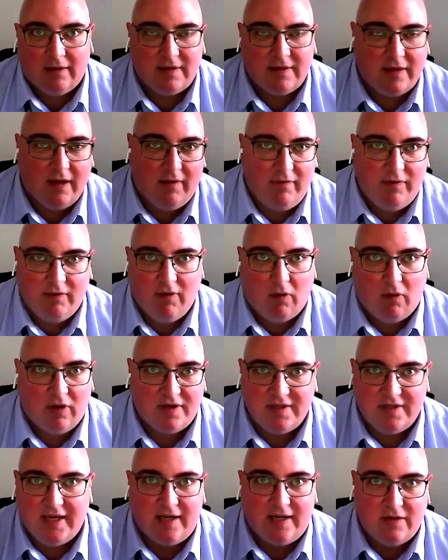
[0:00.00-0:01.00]
So if you roll a
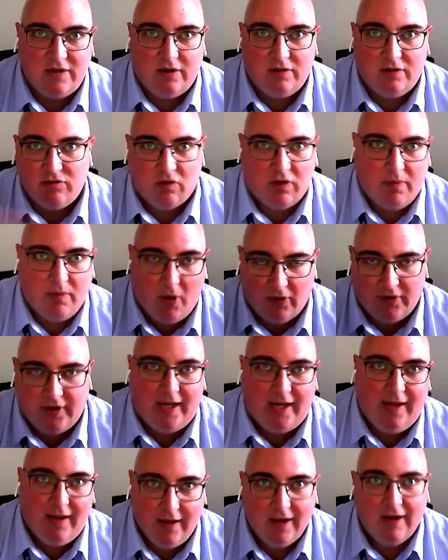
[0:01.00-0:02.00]
6, you draw the
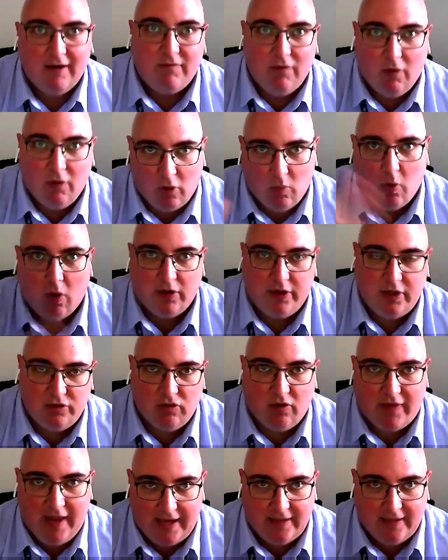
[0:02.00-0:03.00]
body, roll a 1, you
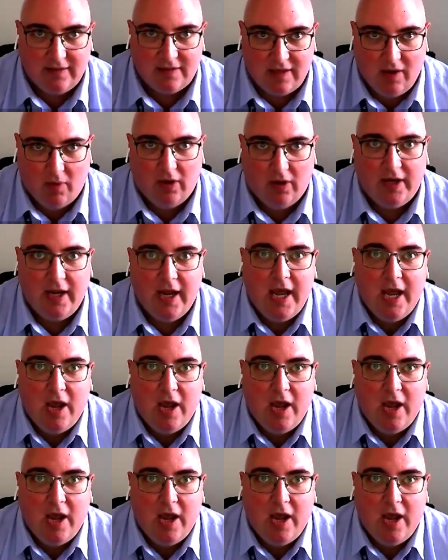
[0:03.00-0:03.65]
draw the head, and so on.